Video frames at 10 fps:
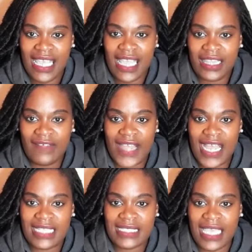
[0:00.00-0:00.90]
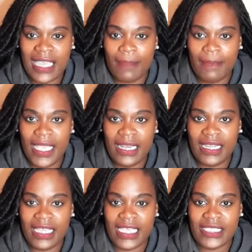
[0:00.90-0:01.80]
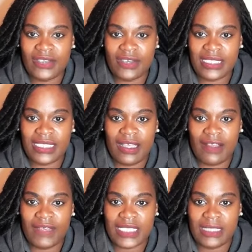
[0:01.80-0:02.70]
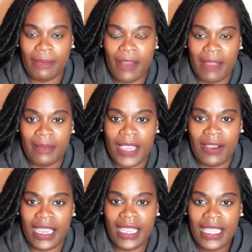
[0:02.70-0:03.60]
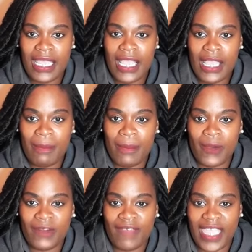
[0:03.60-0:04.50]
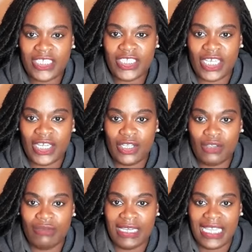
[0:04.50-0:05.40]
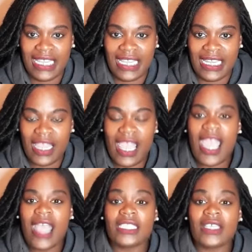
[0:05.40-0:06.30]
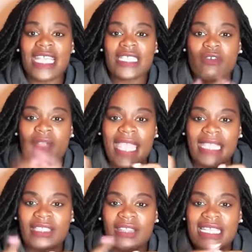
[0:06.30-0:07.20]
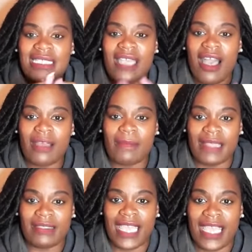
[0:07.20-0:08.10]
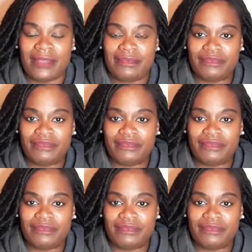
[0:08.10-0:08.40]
Lavon said, competing against yourself is the primary motivation you need. So that's great. So let's talk about that.